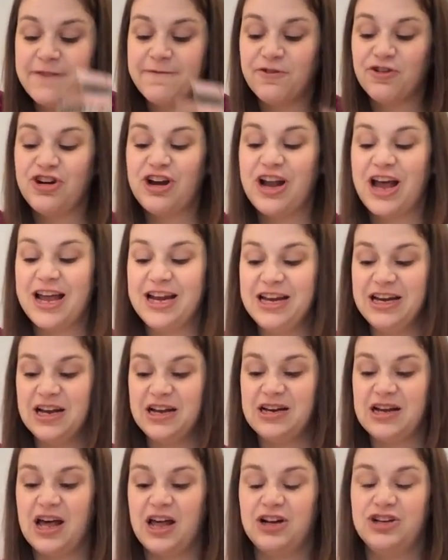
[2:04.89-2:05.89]
and for
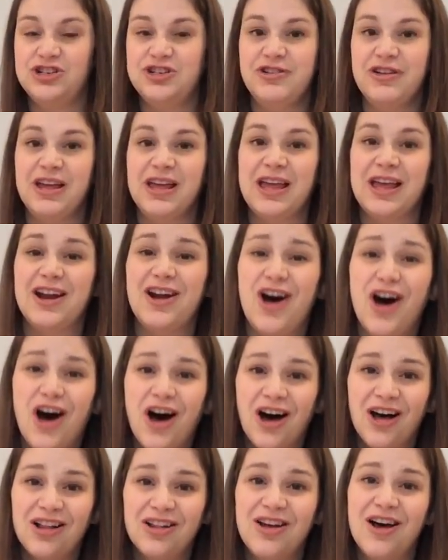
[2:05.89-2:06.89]
$99, you can get
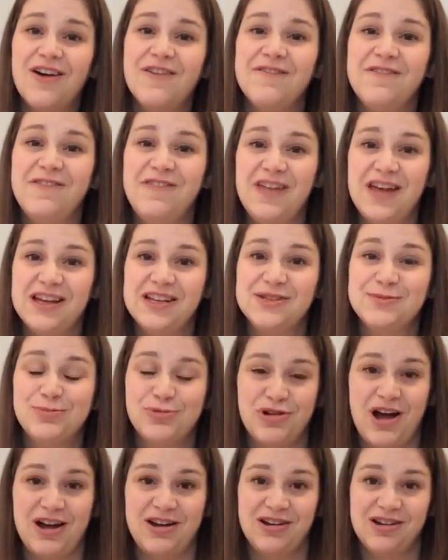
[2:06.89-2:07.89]
all of this
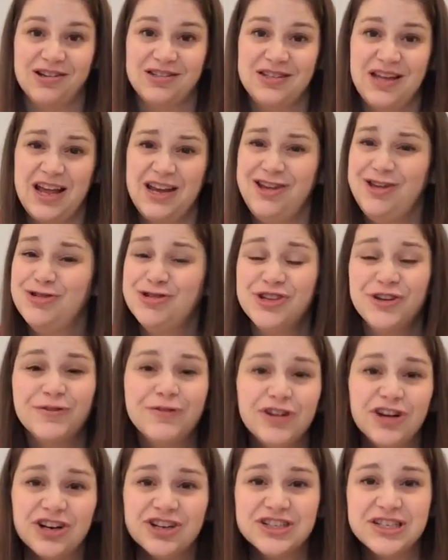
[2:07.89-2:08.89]
product and use it
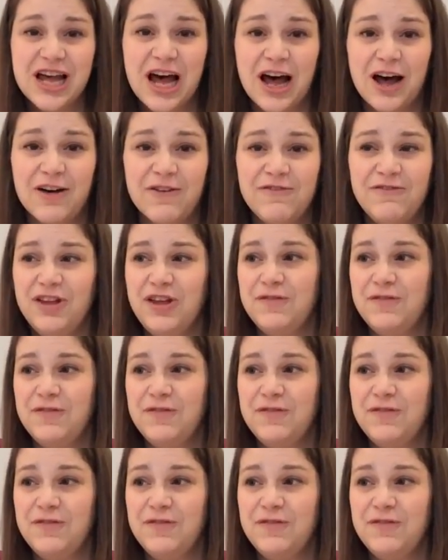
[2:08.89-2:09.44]
for yourself.